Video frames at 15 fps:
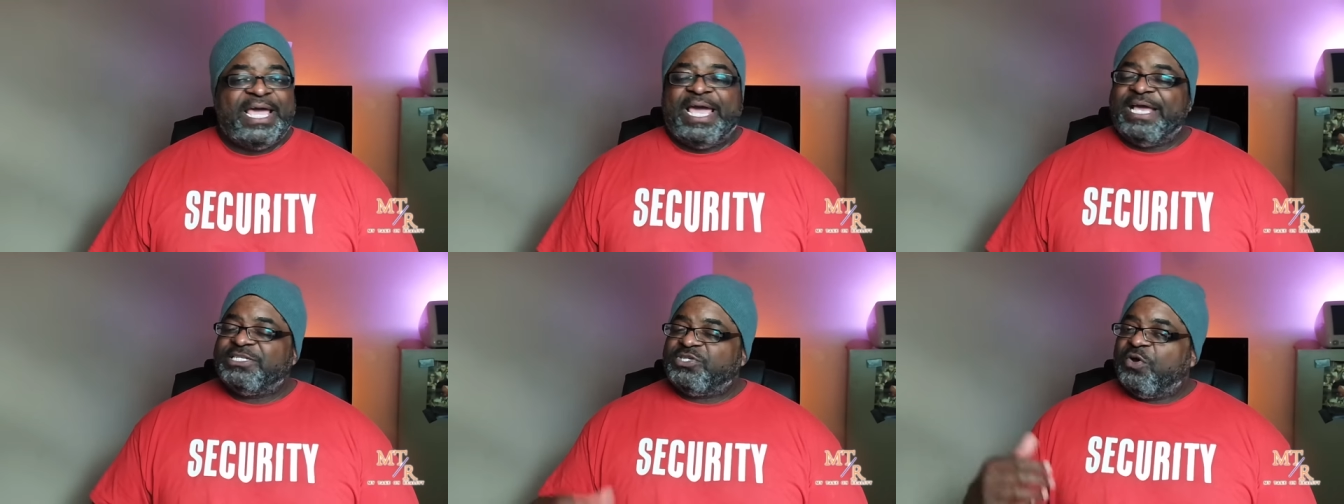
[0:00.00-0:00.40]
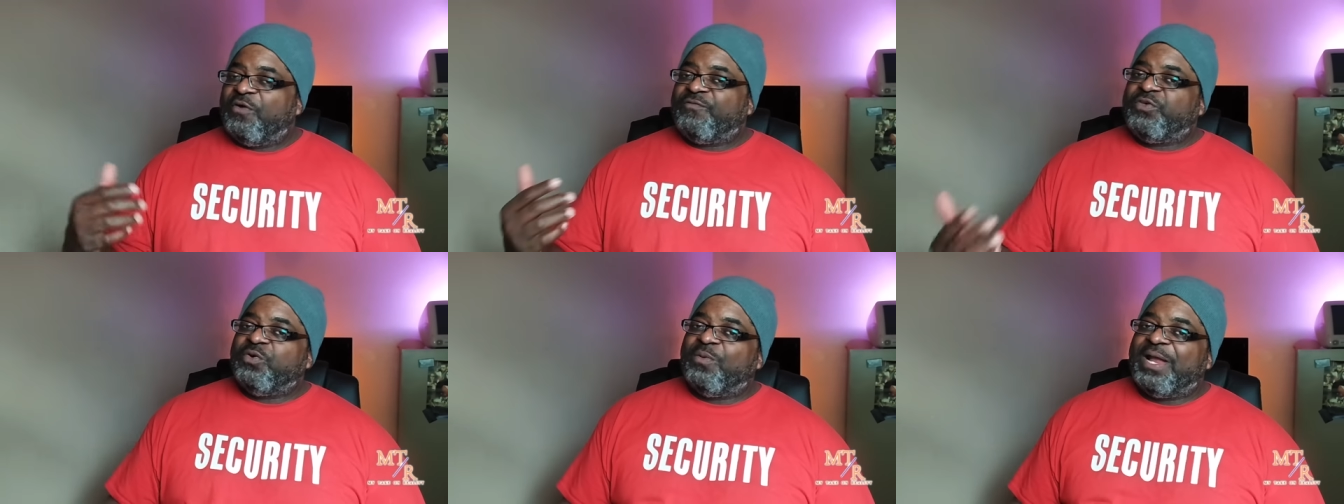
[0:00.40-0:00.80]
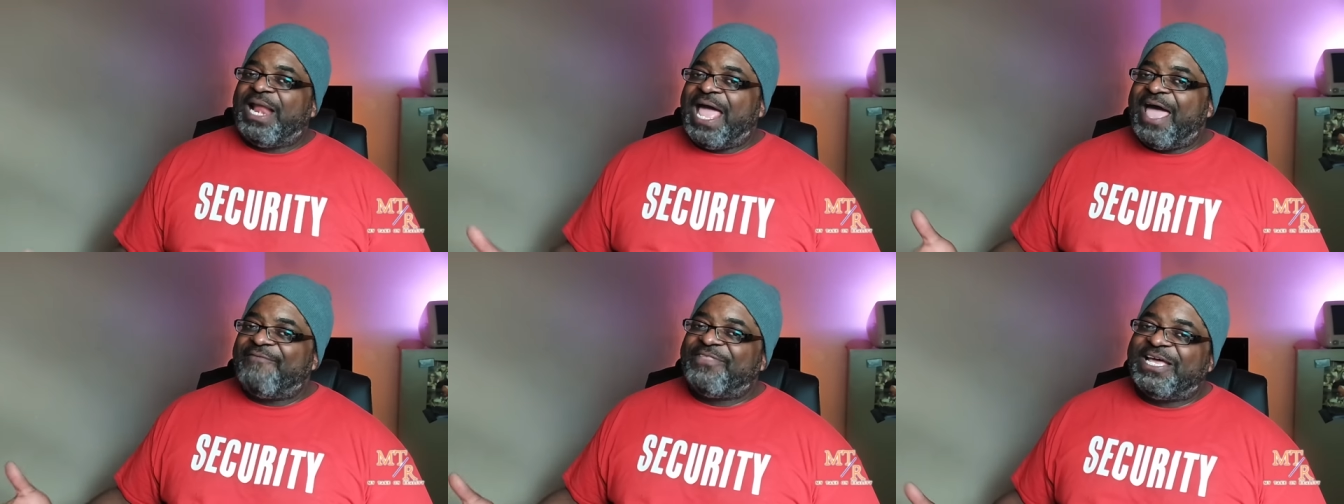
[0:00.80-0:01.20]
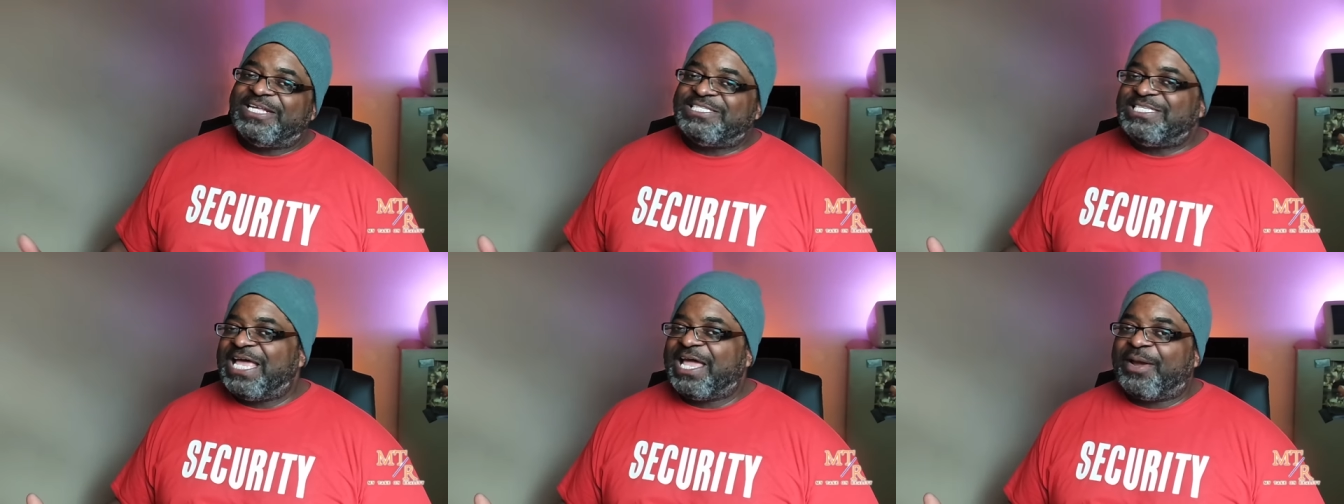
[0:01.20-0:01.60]
And so if you want to have that
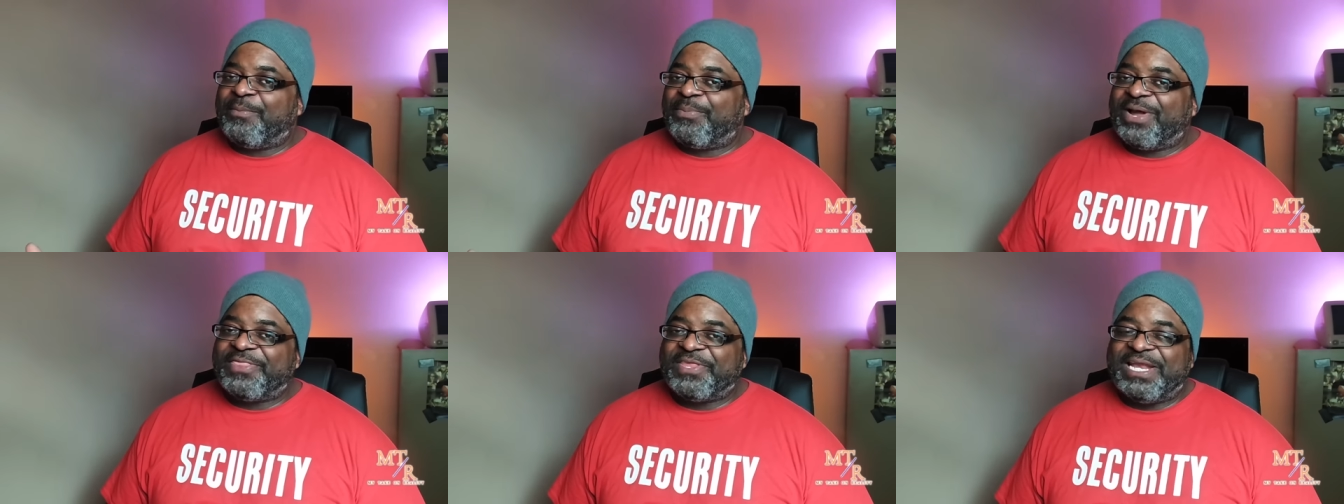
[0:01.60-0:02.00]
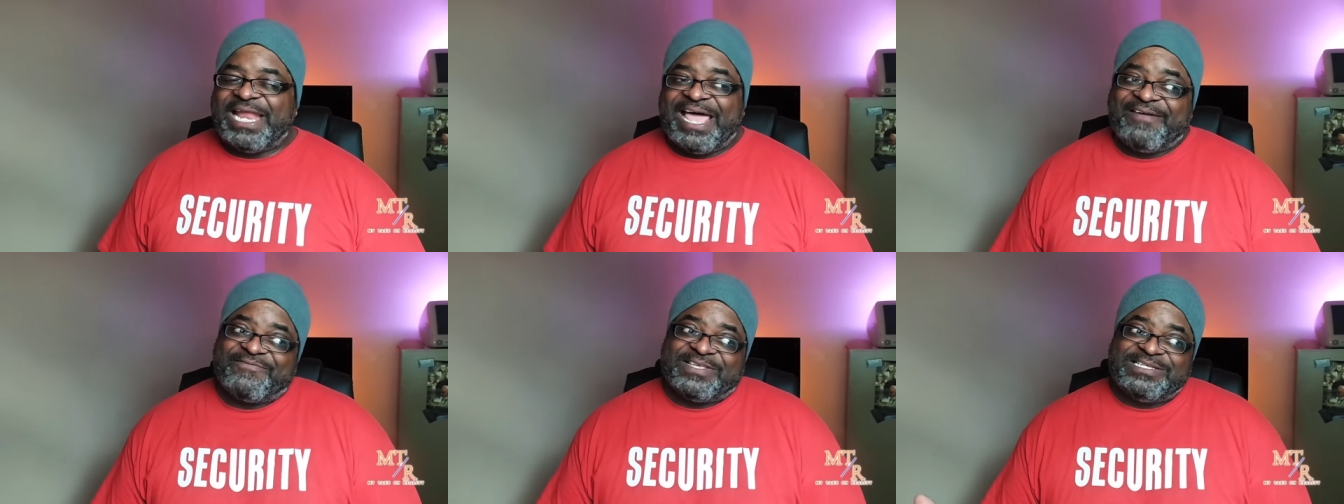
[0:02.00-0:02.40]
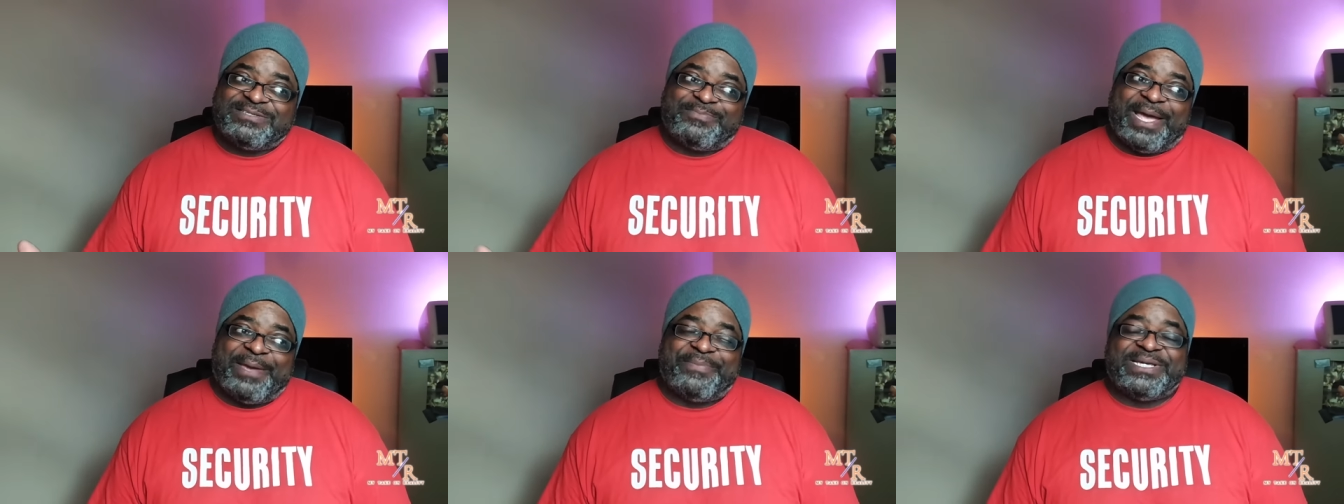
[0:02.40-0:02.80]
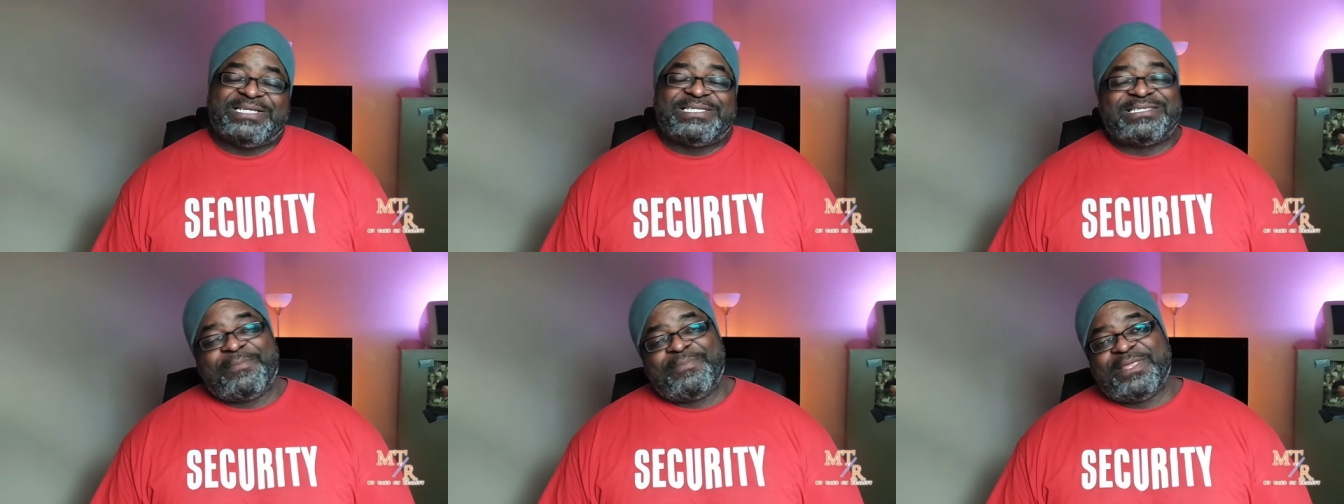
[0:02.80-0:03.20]
second breath of life, this might be
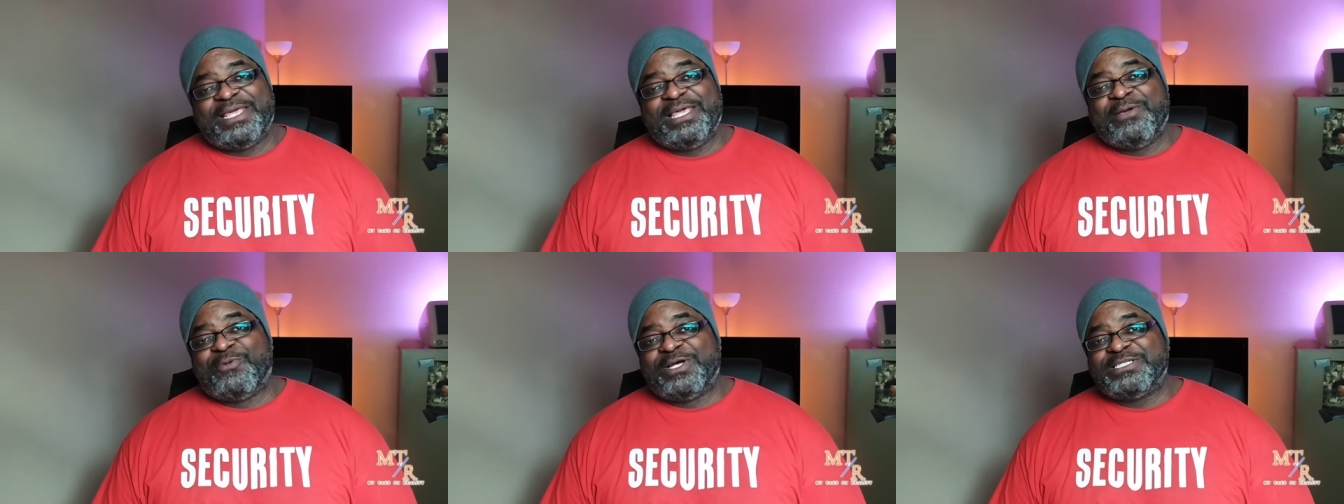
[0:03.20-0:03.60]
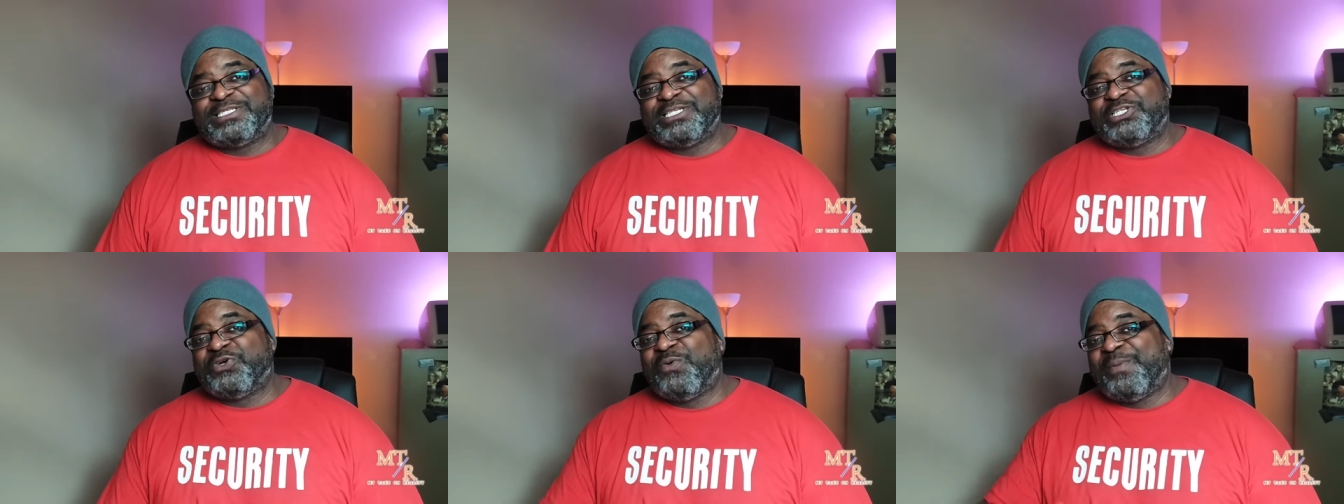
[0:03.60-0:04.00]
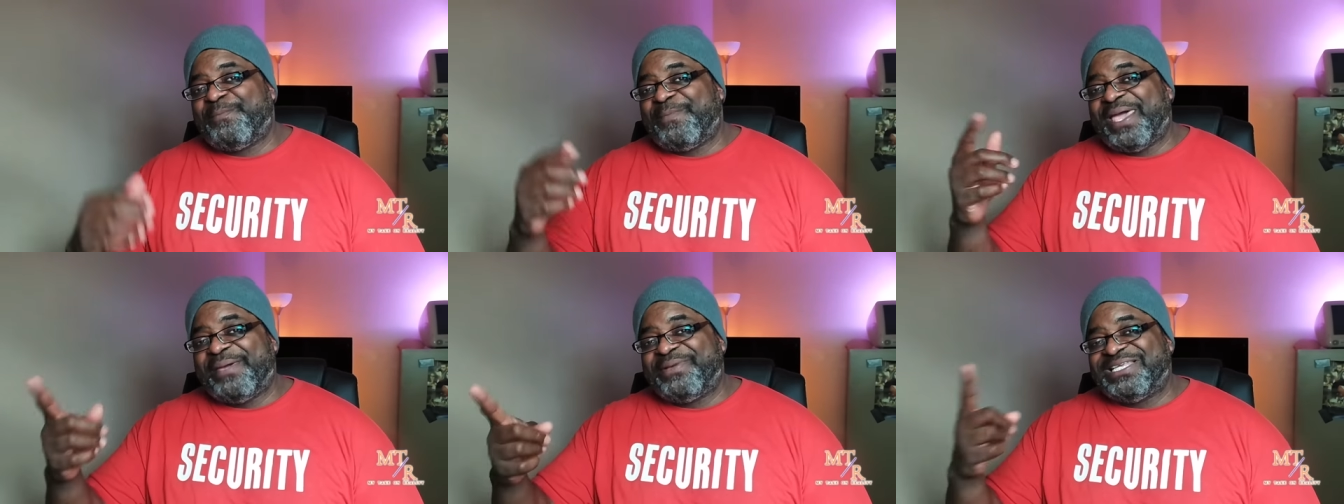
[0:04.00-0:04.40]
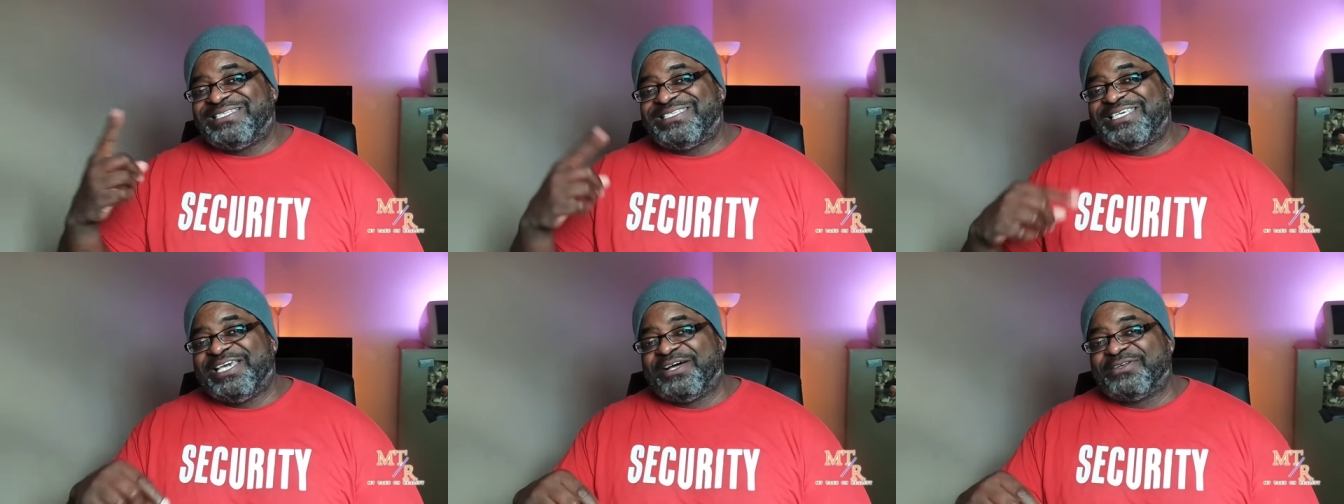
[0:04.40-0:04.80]
something that he wants to do, and maybe
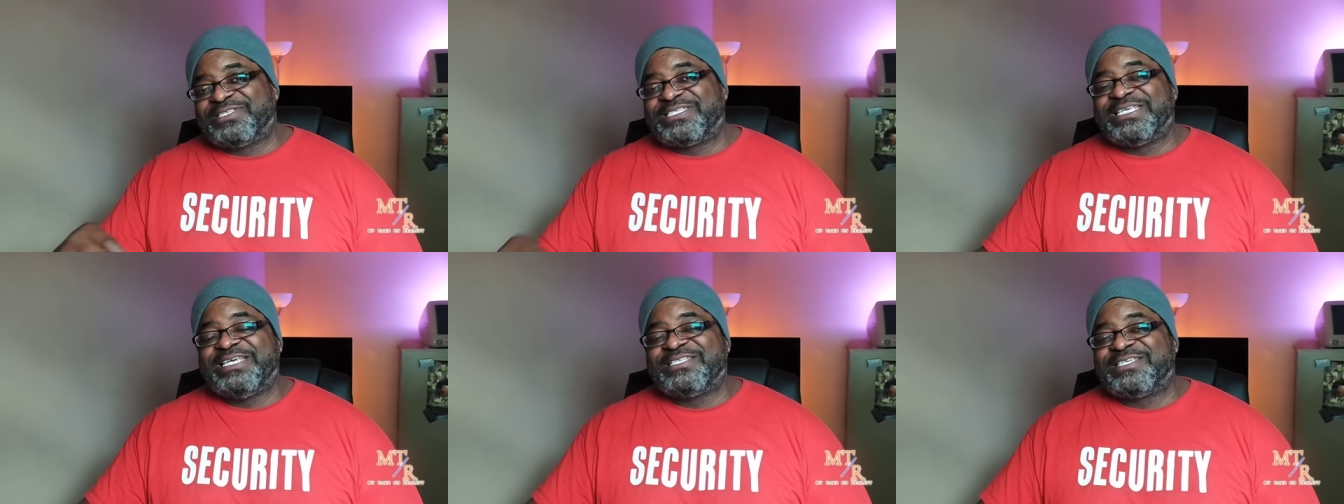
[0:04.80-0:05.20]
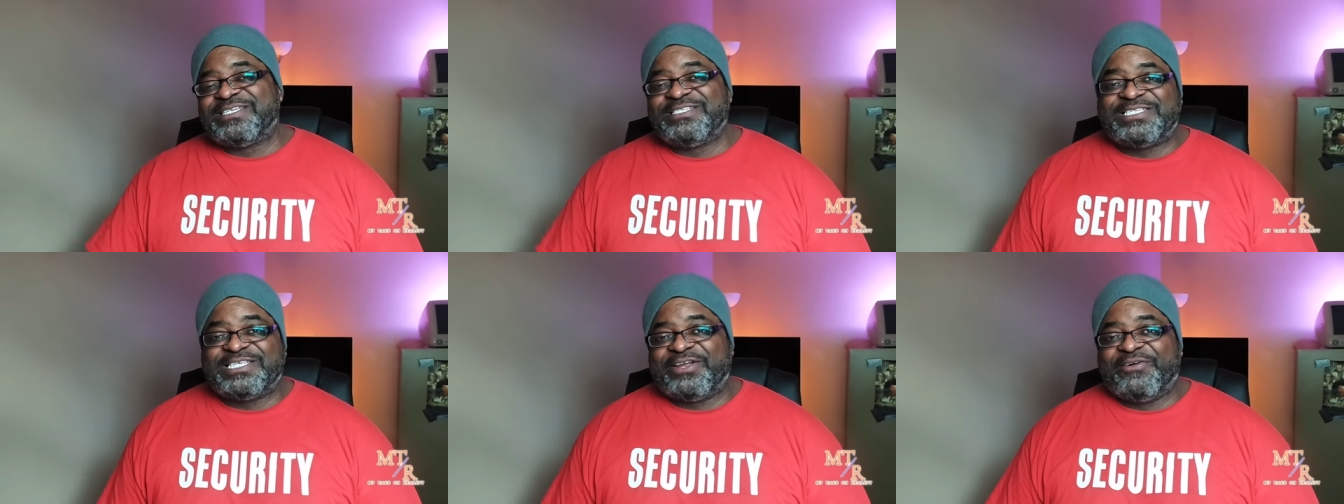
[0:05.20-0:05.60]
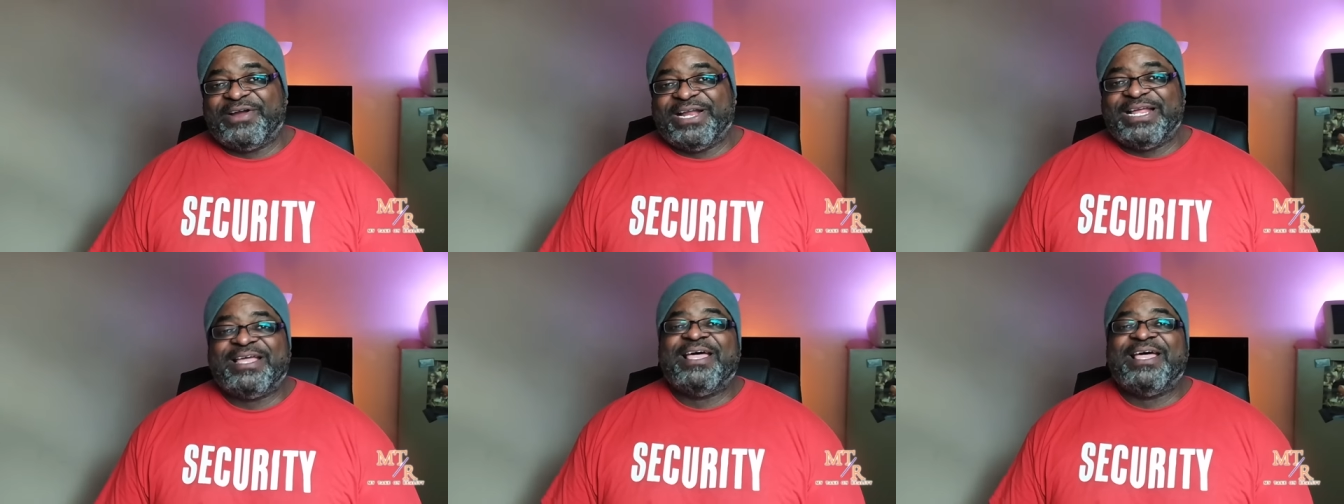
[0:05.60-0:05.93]
TLC is considerate.